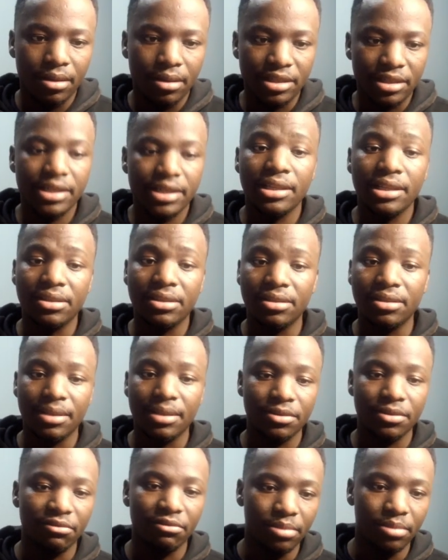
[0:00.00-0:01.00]
skills in
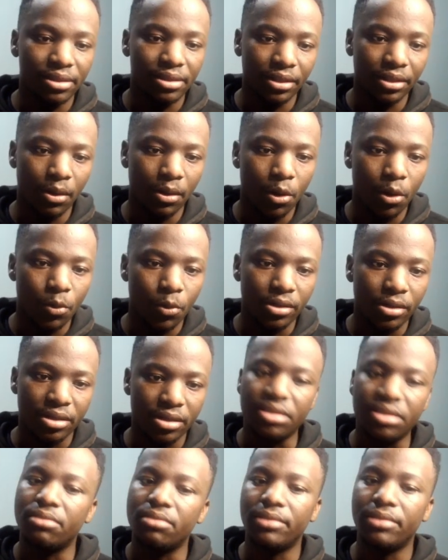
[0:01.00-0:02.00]
terms of building our own
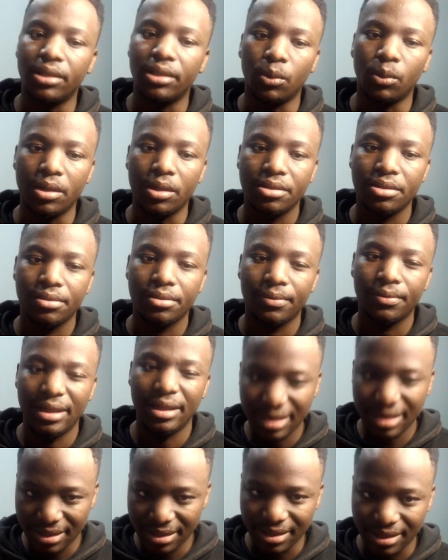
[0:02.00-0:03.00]
custom middleware.
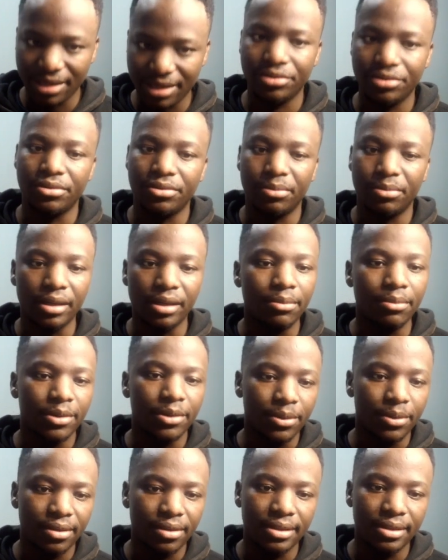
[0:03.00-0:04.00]
In this case, it will be
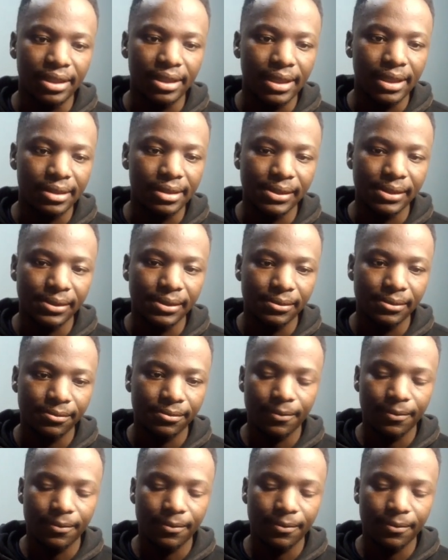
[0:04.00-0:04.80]
about authenticating.